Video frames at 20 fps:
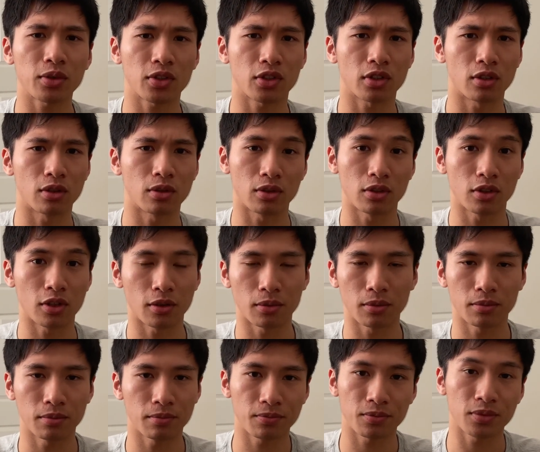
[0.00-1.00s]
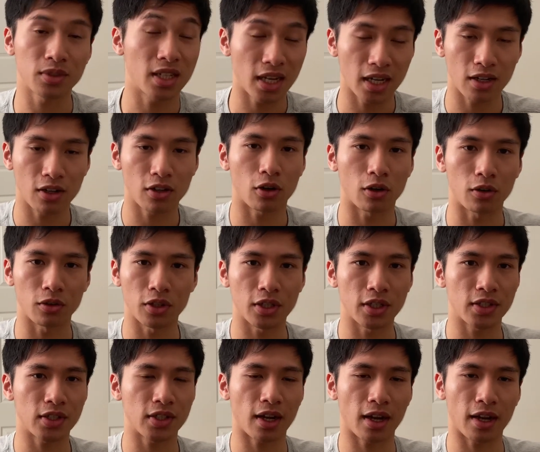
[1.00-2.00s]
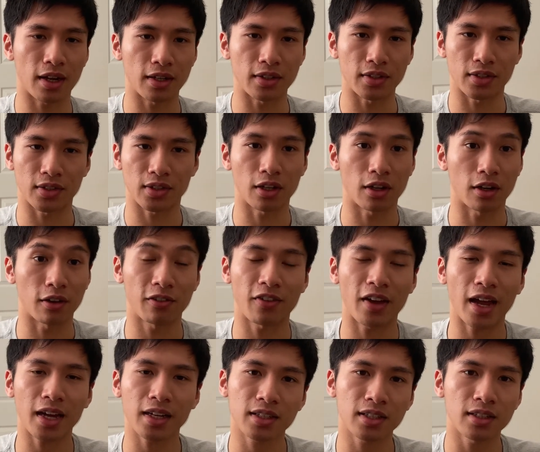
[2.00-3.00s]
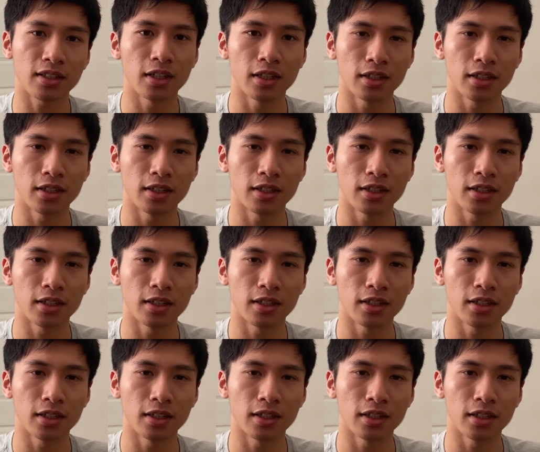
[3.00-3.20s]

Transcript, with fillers: So don't take all this as uh, fact.